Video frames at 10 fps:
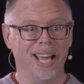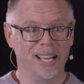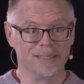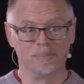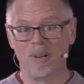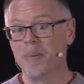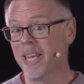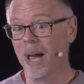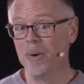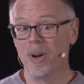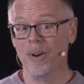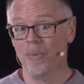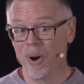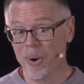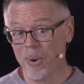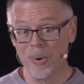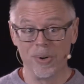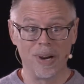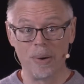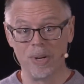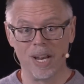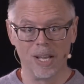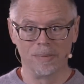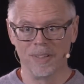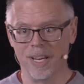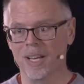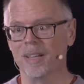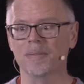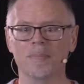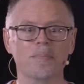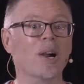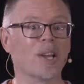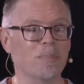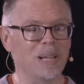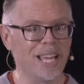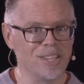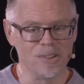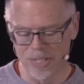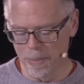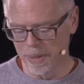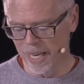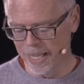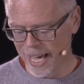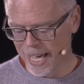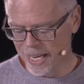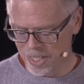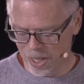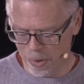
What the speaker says: probably out on the road or out in a marketplace or something like that as they